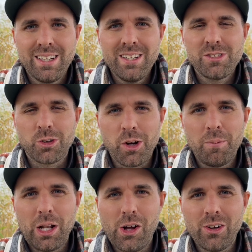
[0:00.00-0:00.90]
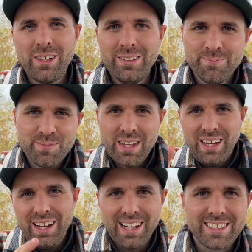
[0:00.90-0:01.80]
So come along,
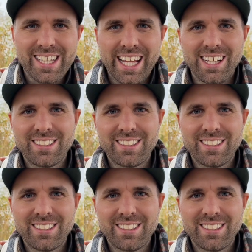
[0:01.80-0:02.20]
let's get it.